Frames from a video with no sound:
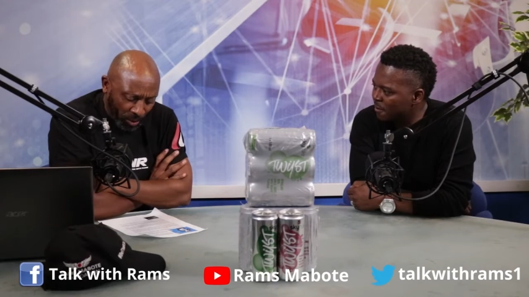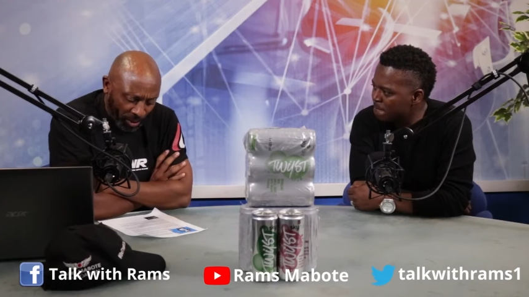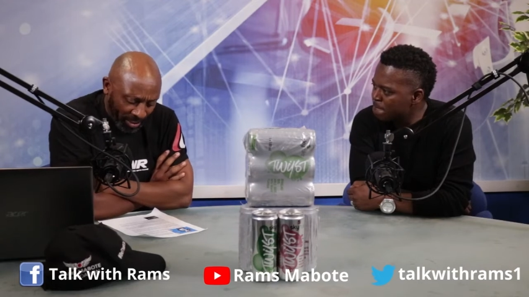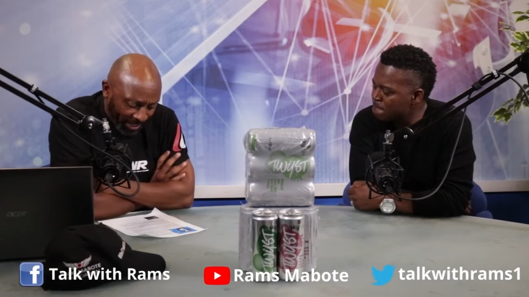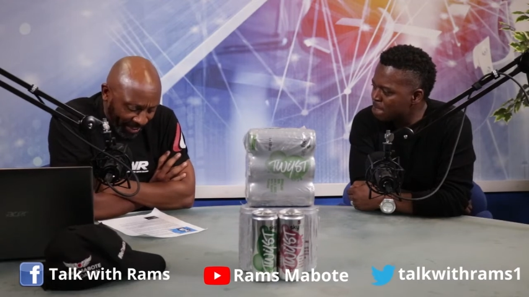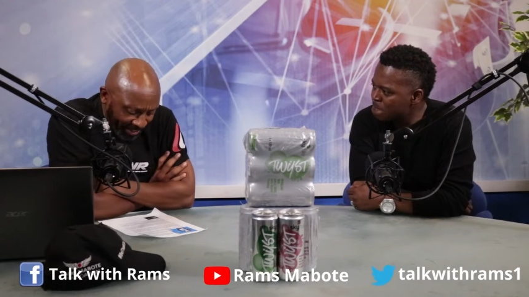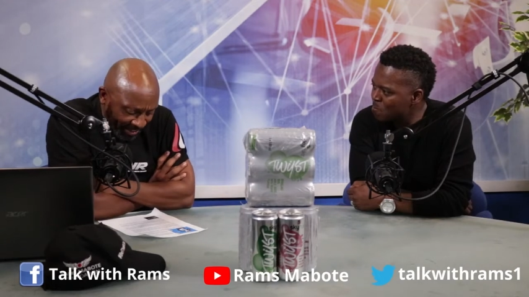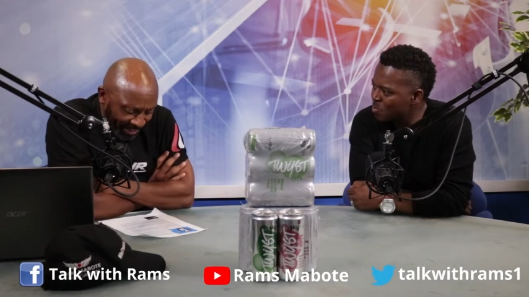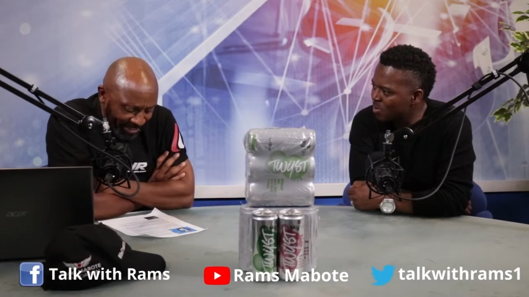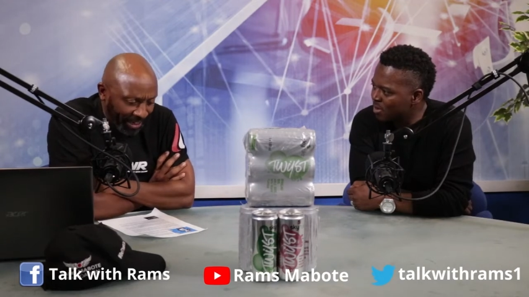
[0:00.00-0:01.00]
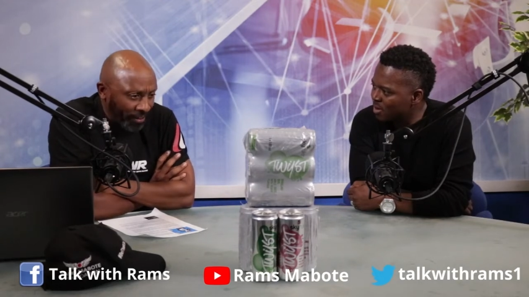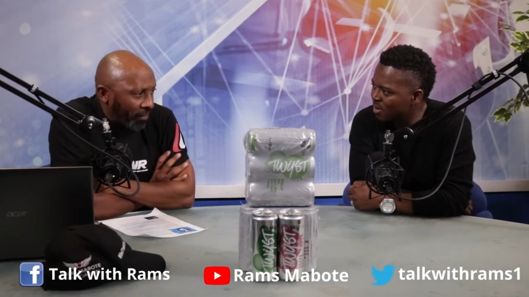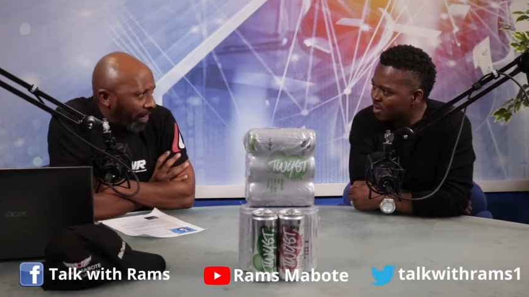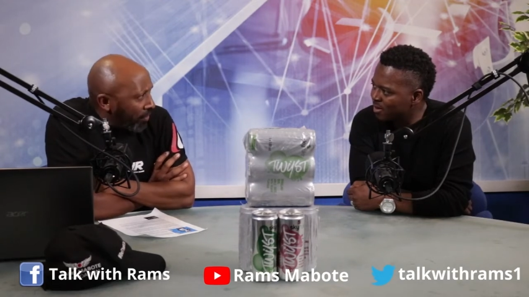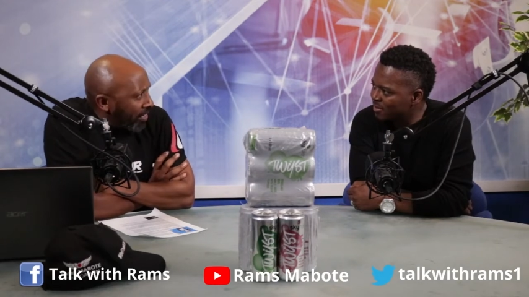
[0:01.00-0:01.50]
Speaker 1: he would stay there and
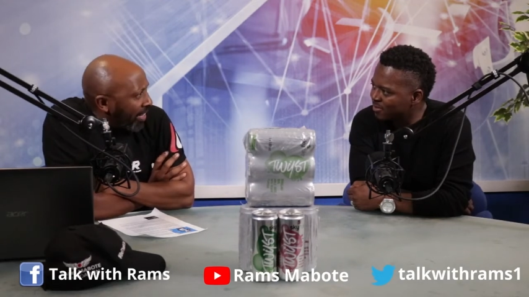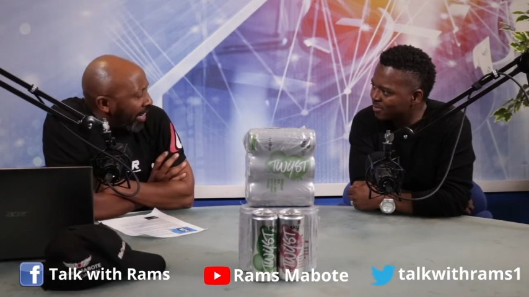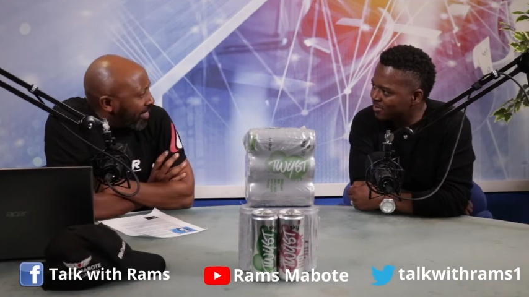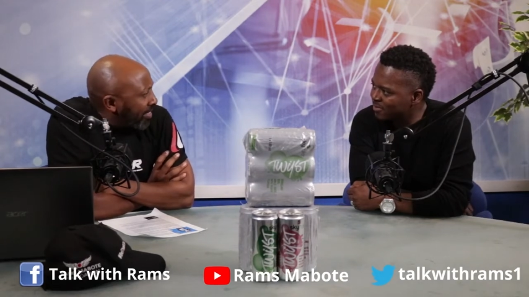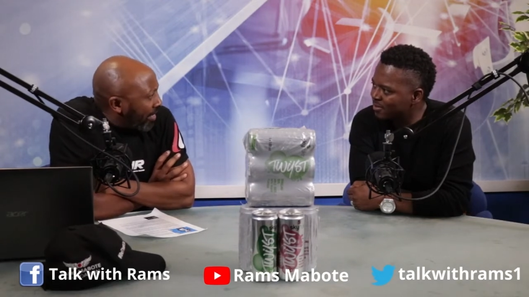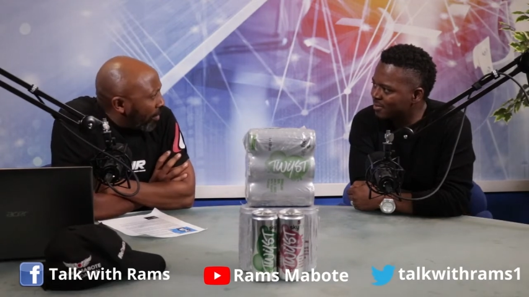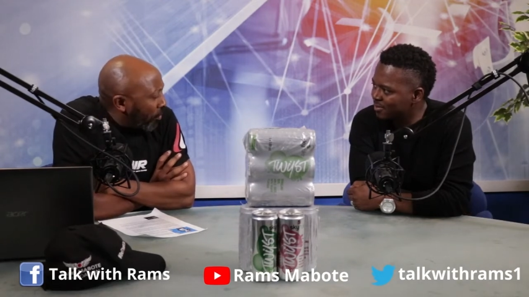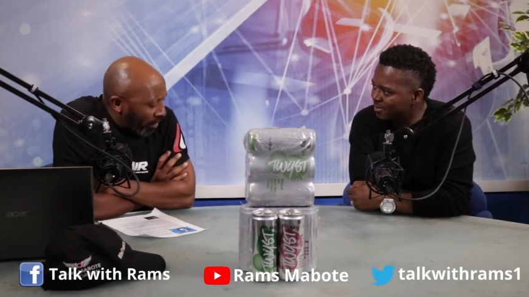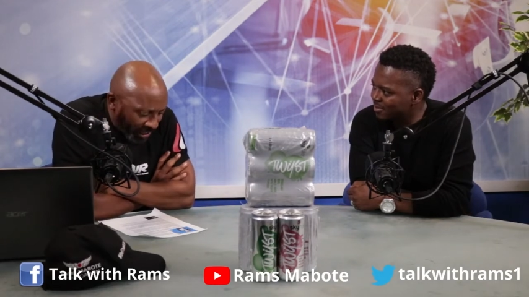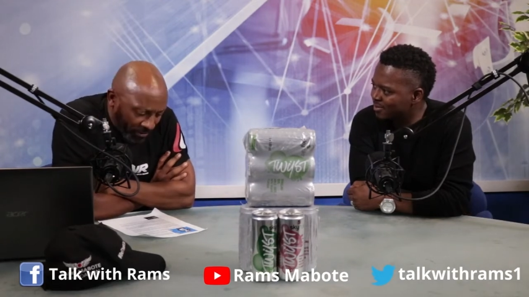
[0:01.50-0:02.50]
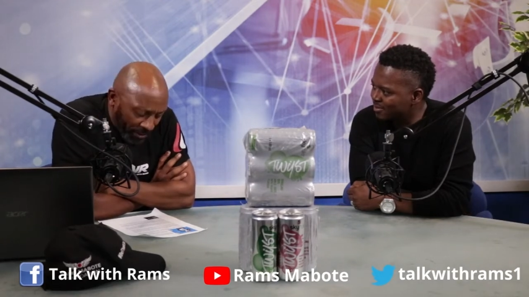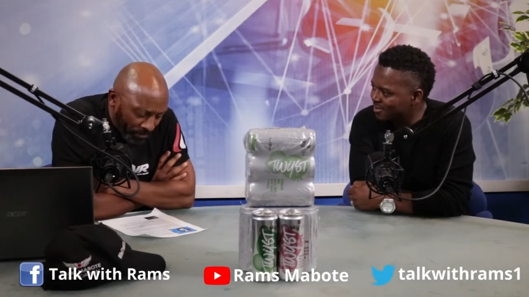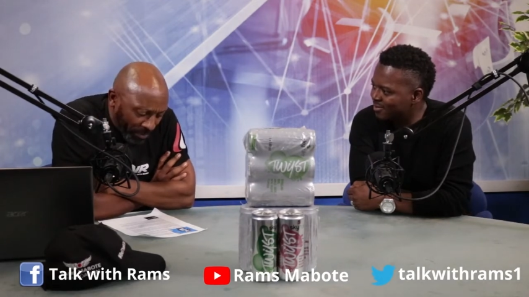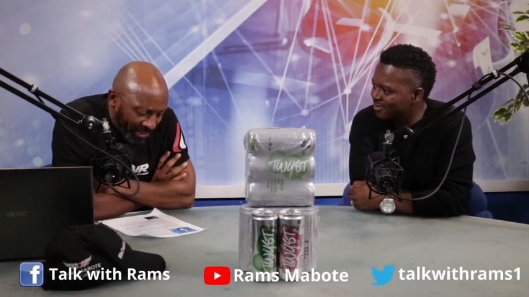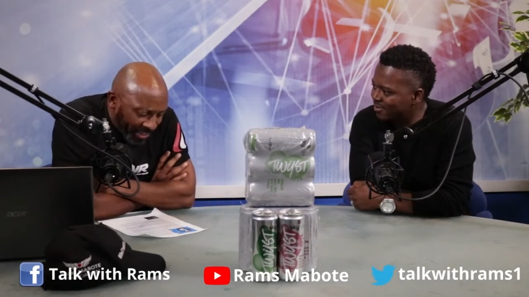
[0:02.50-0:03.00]
drive lovely cars and stay
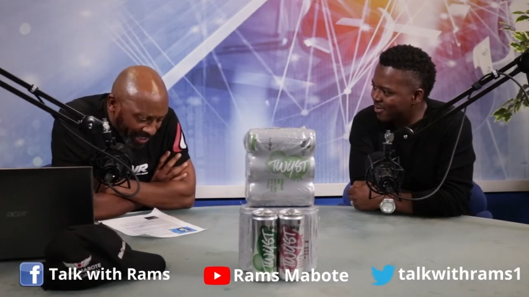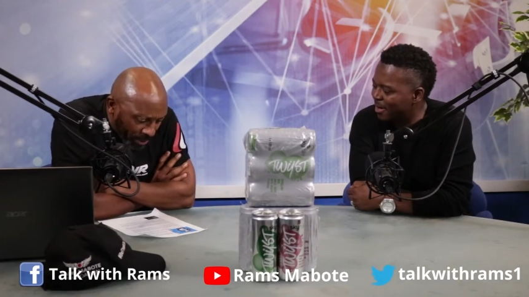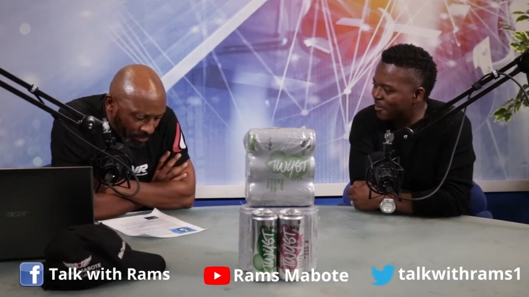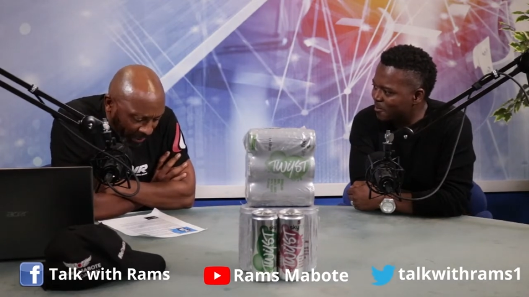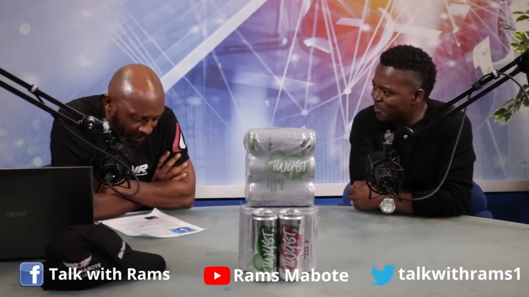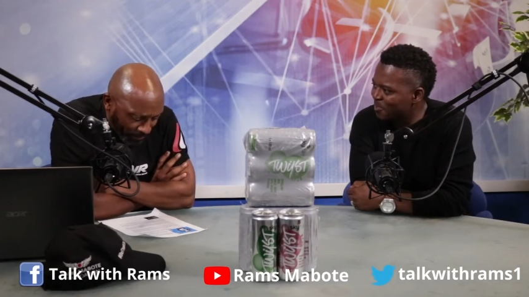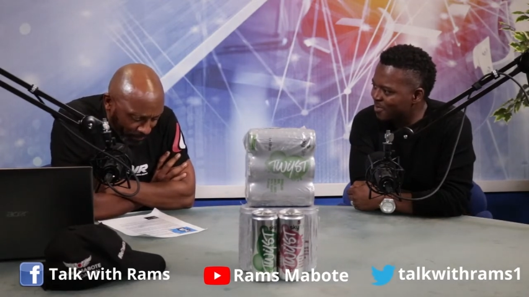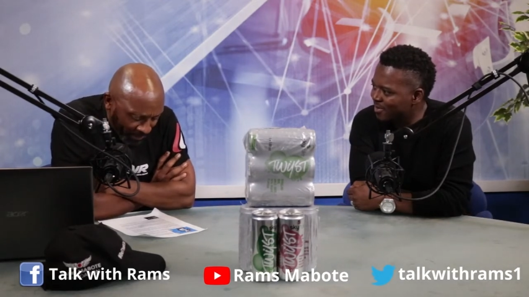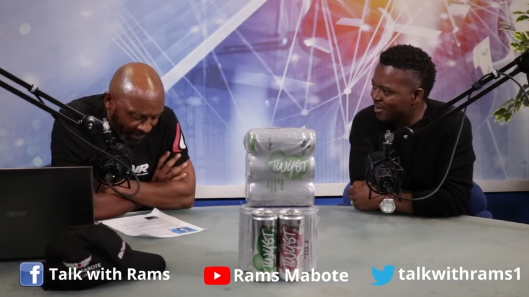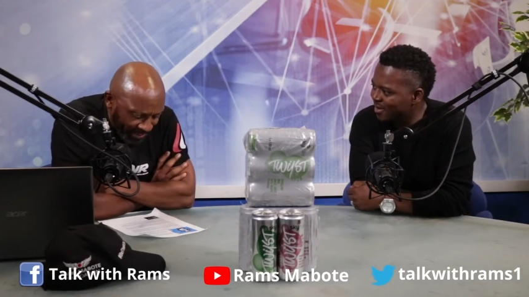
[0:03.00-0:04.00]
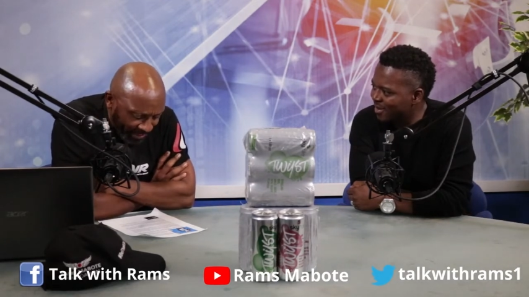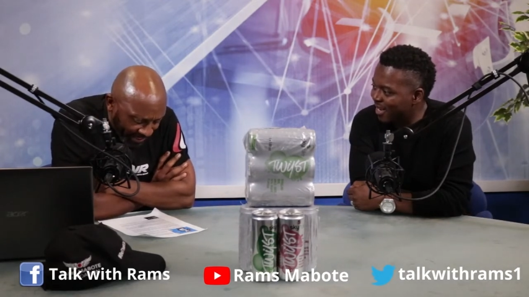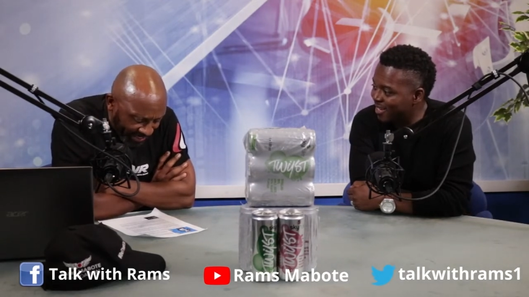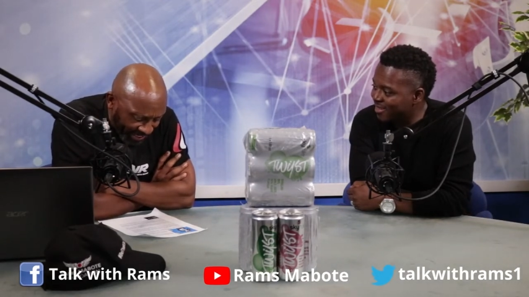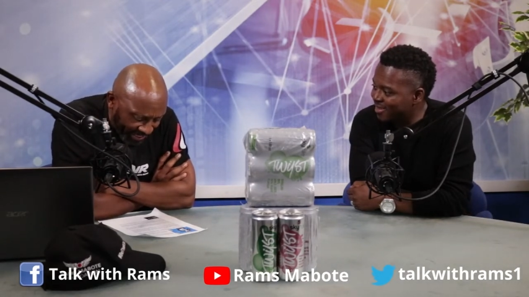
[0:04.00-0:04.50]
forever. But this yeah. man,
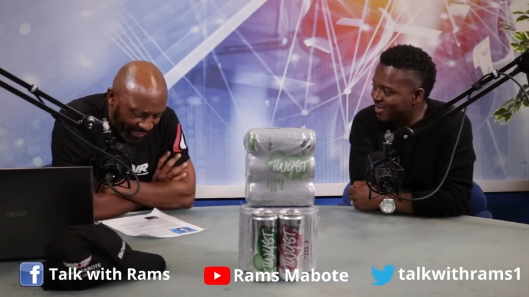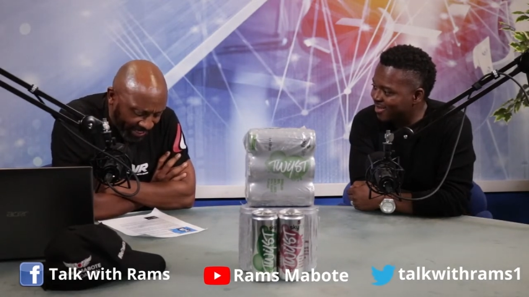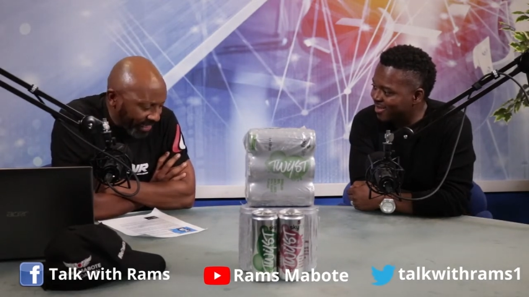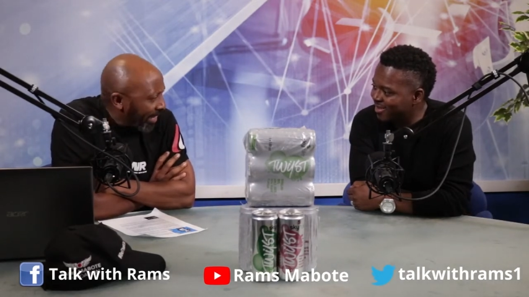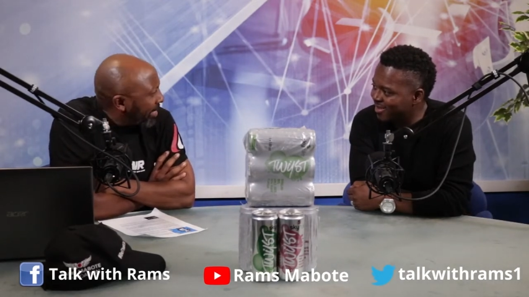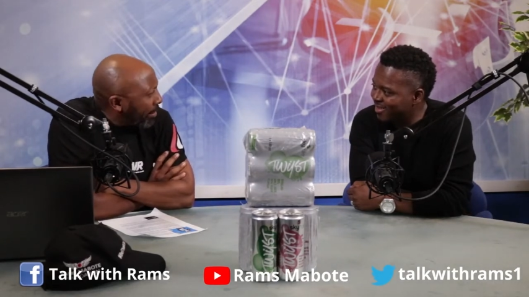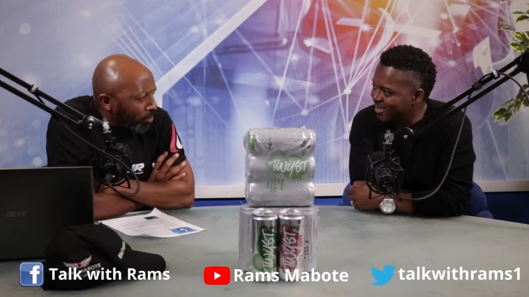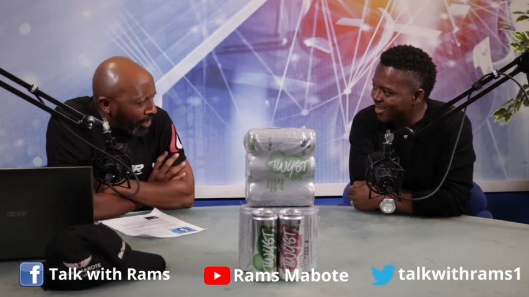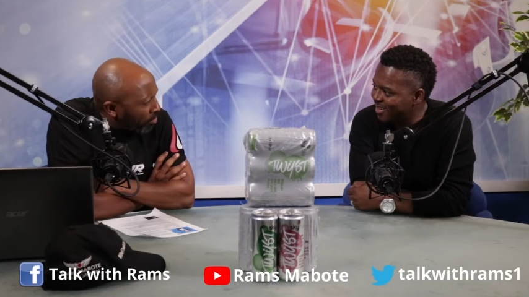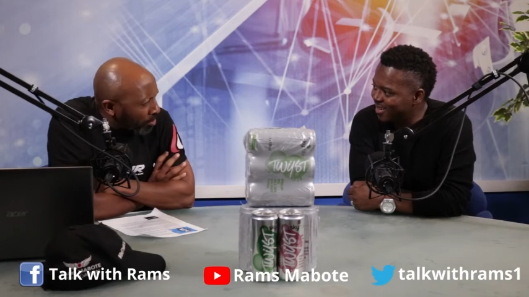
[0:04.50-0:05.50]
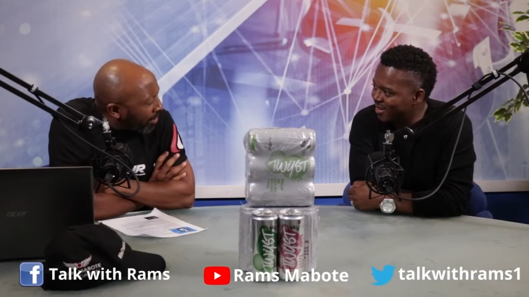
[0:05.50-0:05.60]
years I, later, decides I'm gonna do